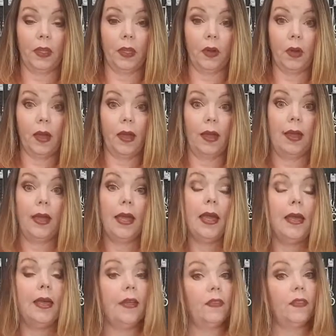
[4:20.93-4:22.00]
Okay.
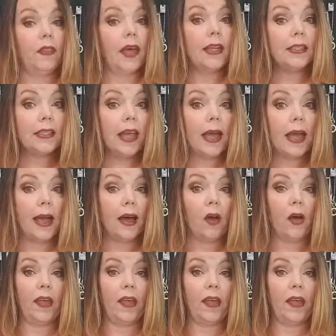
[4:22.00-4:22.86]
And that's how,